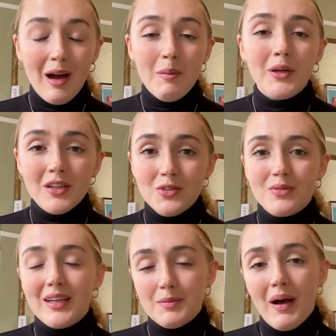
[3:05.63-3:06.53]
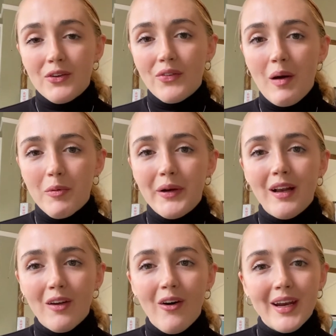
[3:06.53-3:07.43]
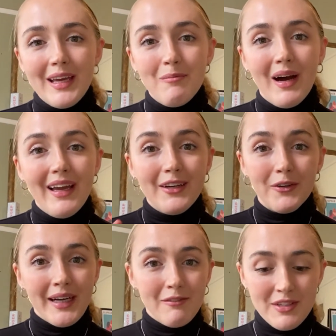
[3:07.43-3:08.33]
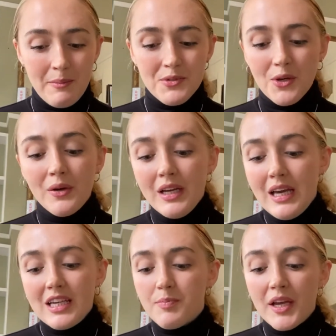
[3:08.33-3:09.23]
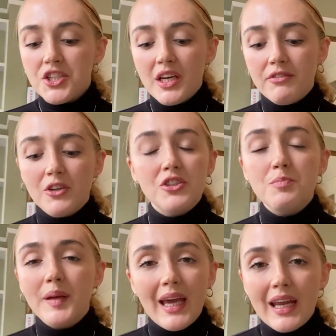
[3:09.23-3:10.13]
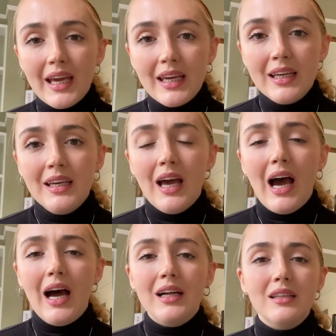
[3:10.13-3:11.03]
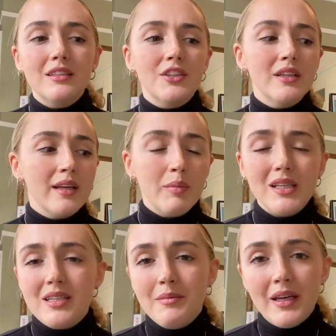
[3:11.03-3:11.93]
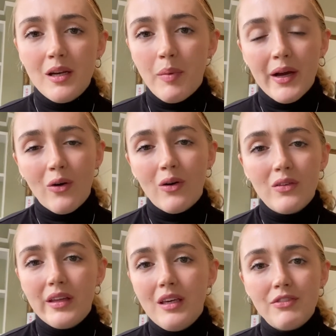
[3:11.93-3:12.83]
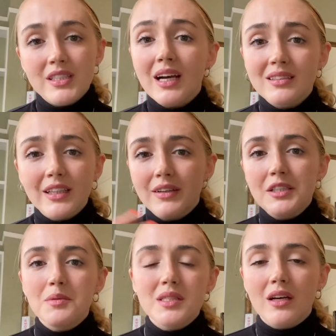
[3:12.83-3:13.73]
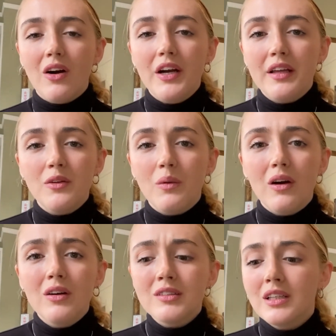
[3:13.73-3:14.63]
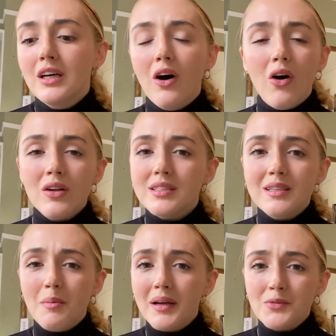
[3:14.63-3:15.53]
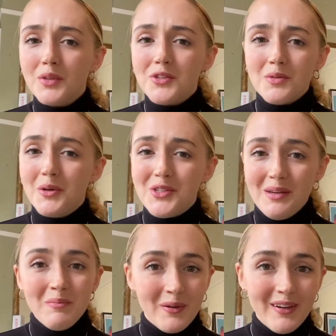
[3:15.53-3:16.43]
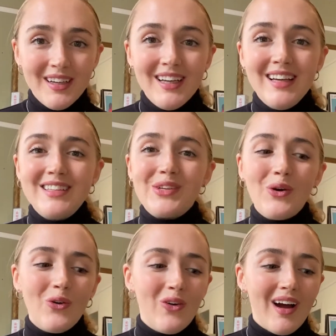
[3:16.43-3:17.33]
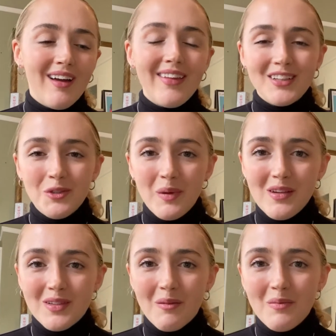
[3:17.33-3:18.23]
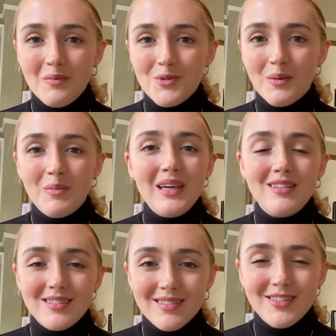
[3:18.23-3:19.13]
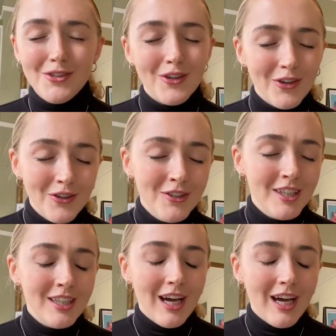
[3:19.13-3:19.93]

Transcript: I'm going to expand on that point a lot in my creative tips. So especially if you're just beginning and you're a little bit intimidated by all the fantastic arrangements that are out in the world, honestly, the best ones are the most simple. So that should be some piece to you.